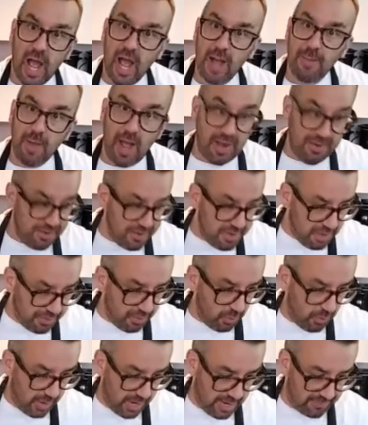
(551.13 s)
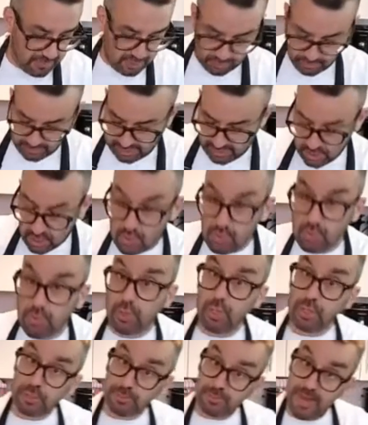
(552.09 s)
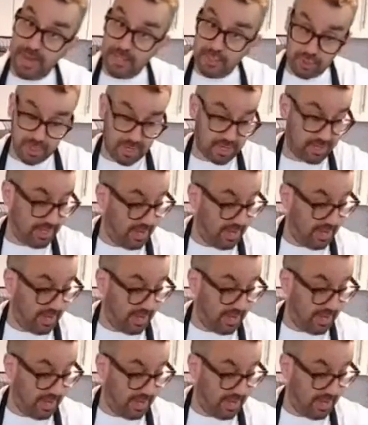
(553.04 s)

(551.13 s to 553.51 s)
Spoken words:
Another way of doing it, you could measure it